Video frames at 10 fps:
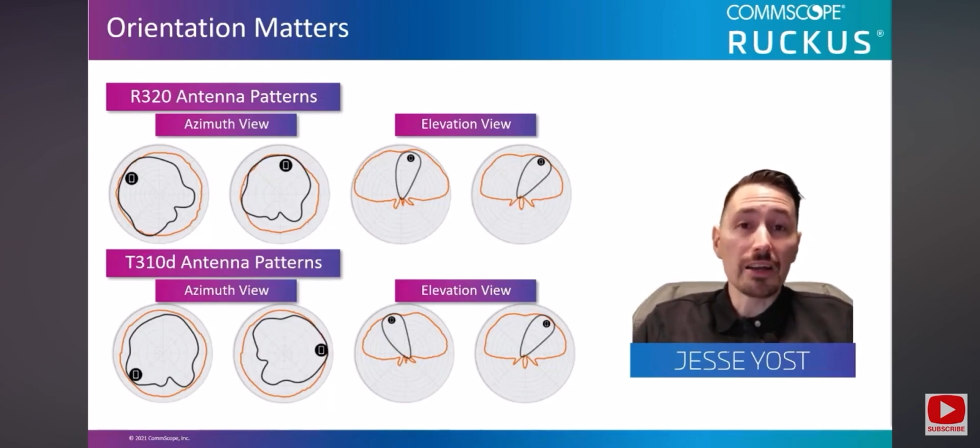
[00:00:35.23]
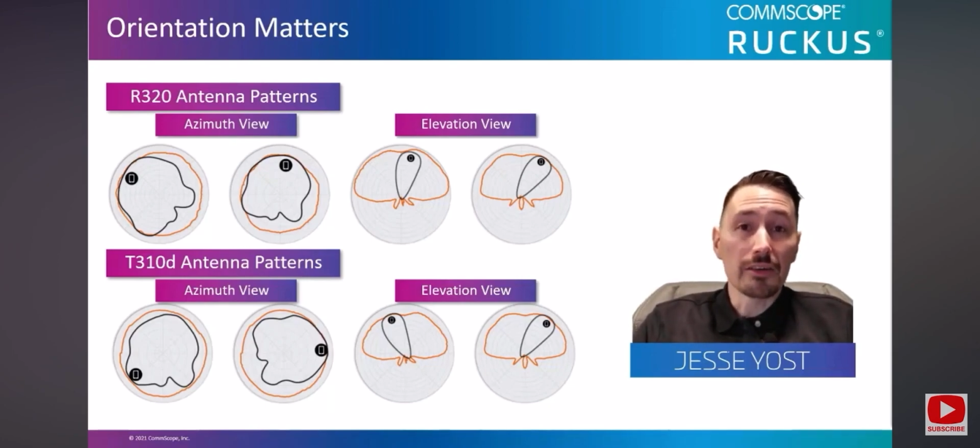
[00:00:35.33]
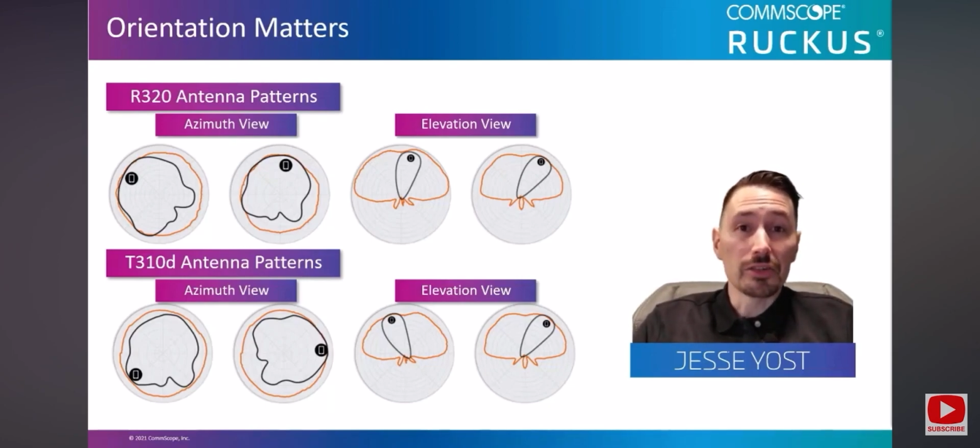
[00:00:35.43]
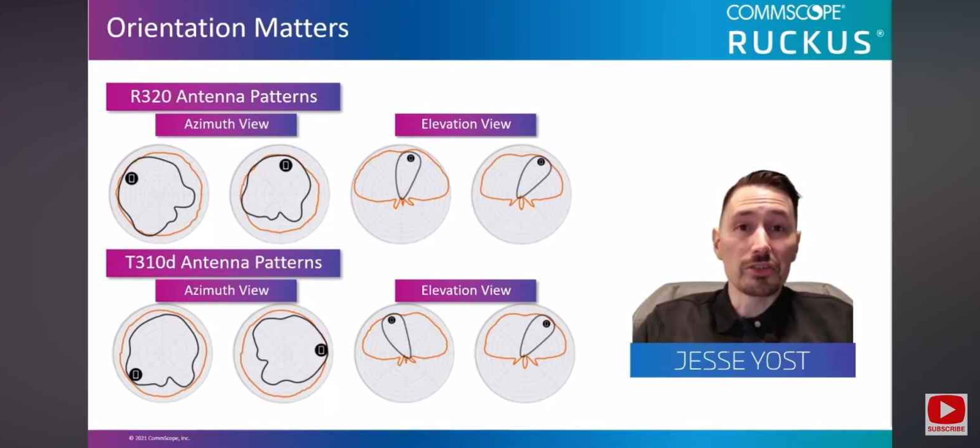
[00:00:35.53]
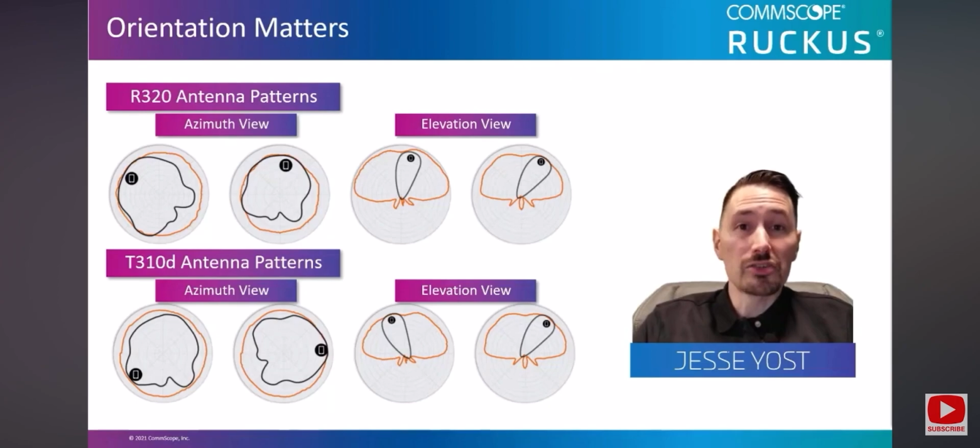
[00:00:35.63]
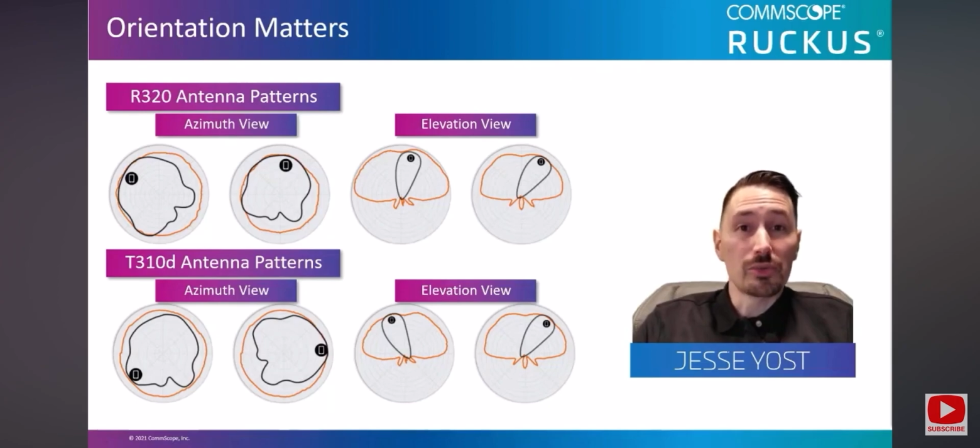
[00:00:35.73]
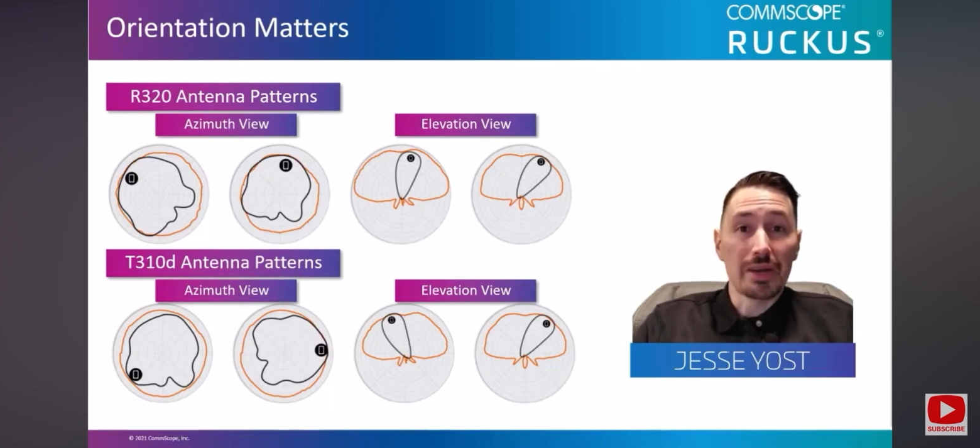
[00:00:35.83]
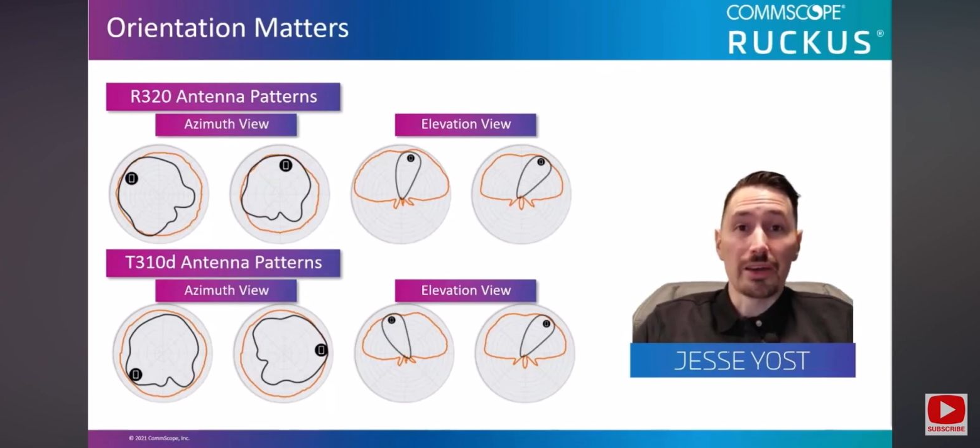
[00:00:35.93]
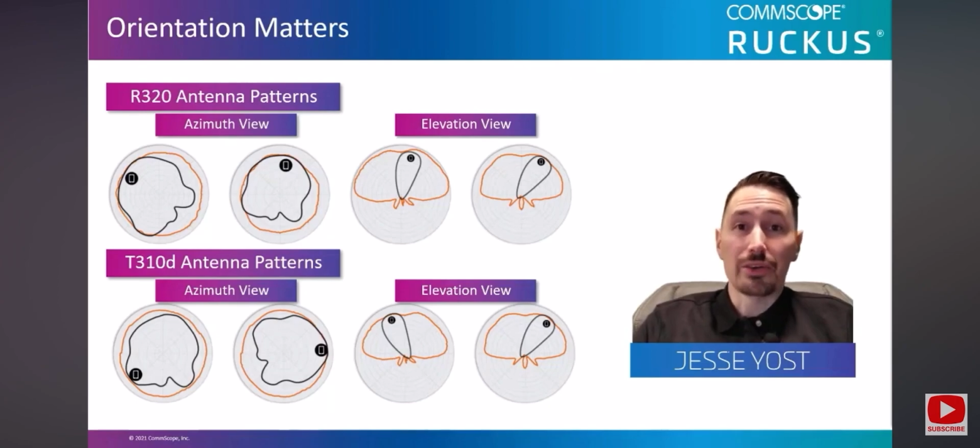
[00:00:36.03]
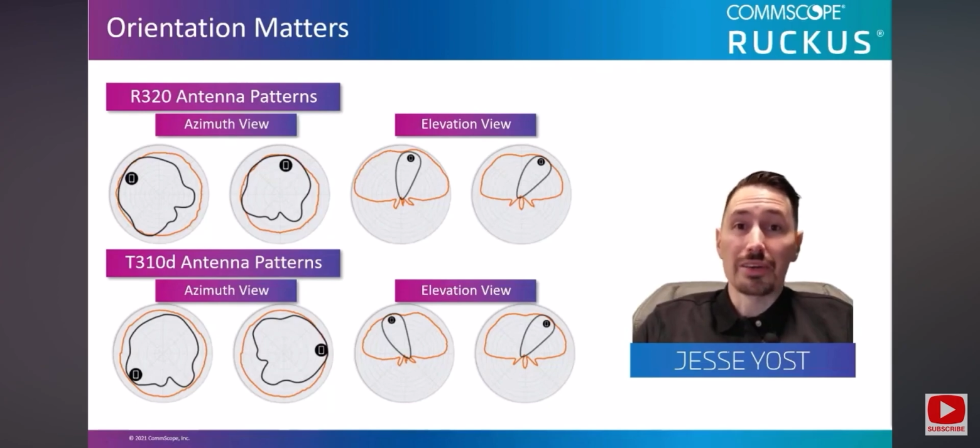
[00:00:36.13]
coverage to an
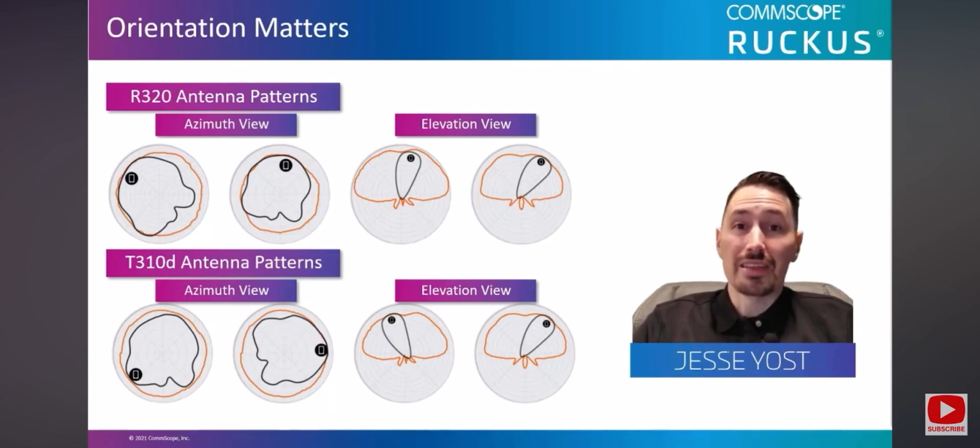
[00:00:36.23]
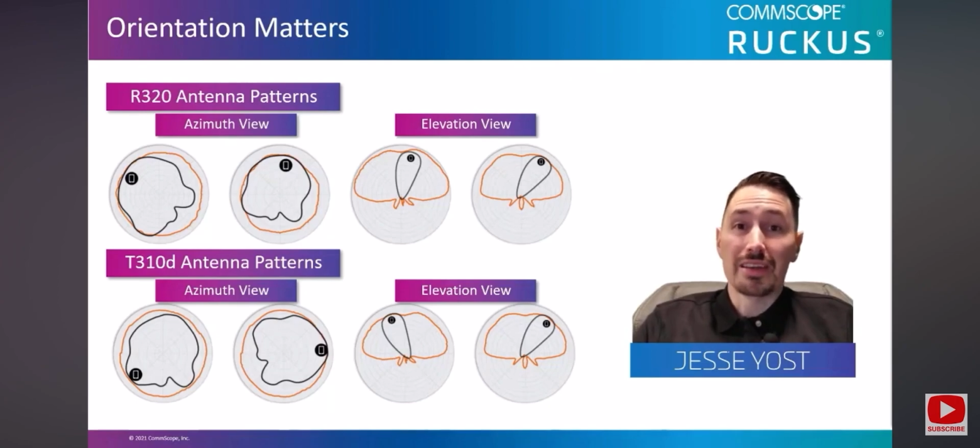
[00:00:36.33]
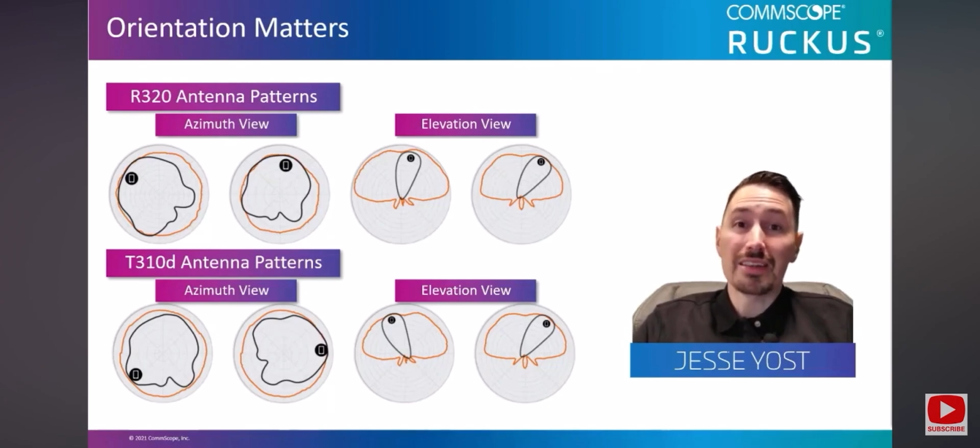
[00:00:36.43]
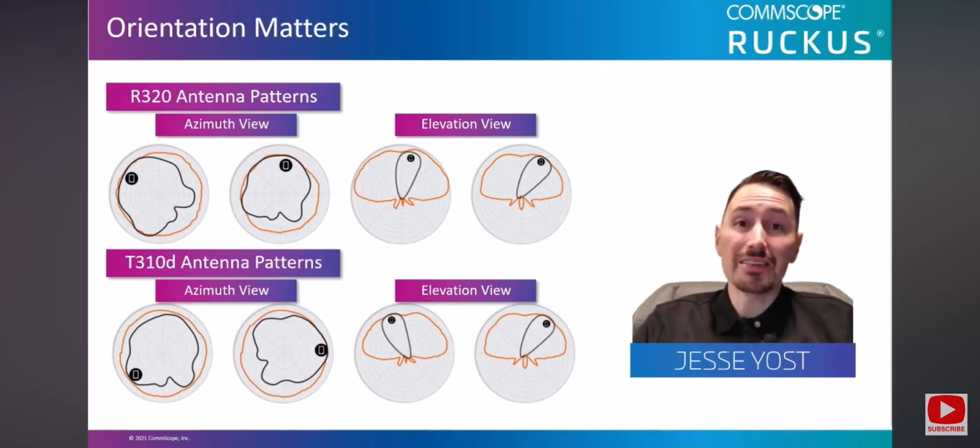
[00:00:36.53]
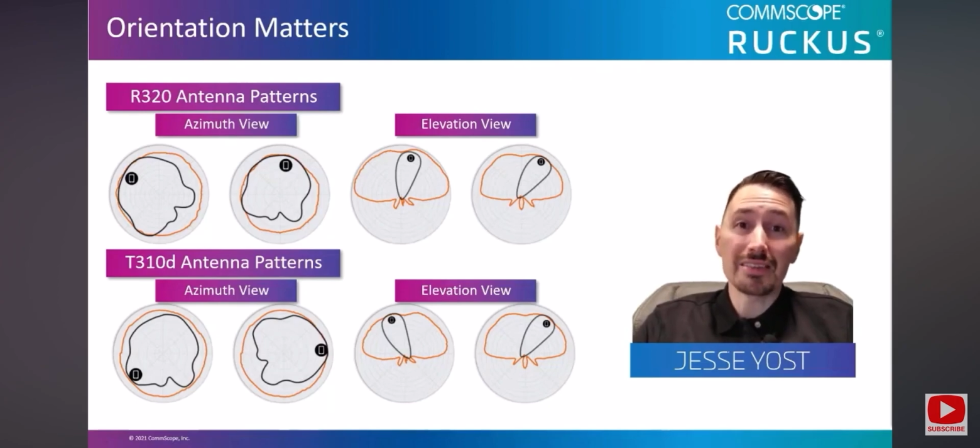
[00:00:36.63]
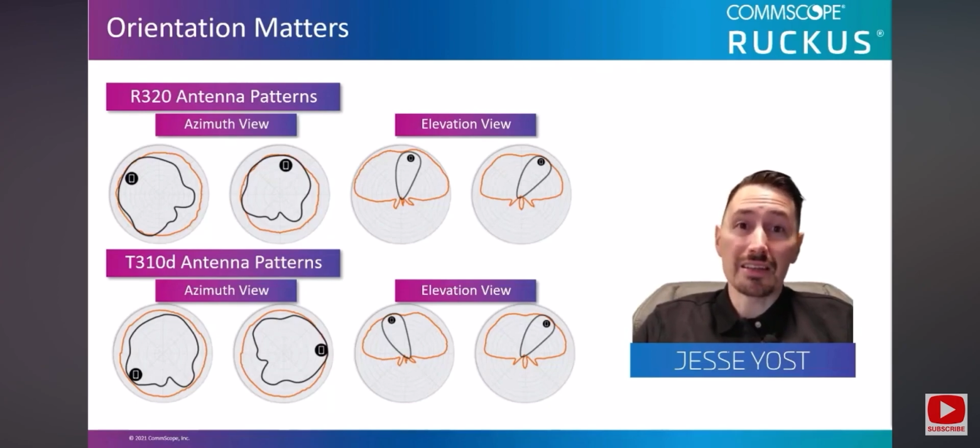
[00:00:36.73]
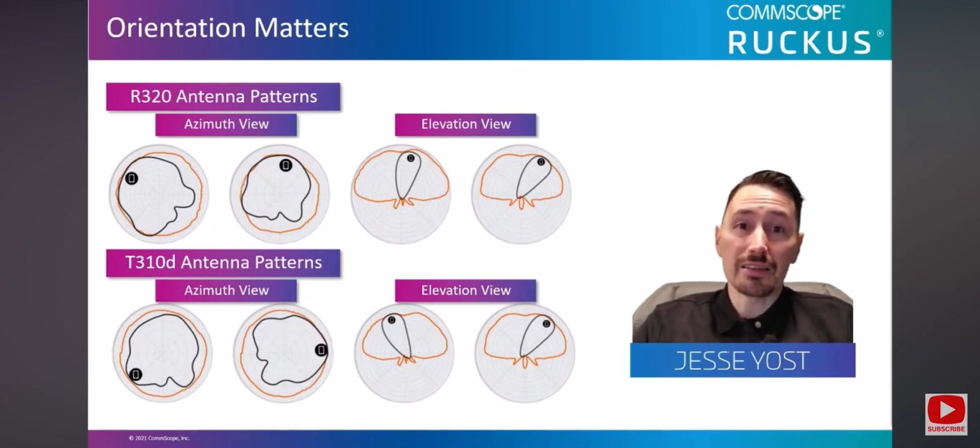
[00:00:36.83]
area that it isn't.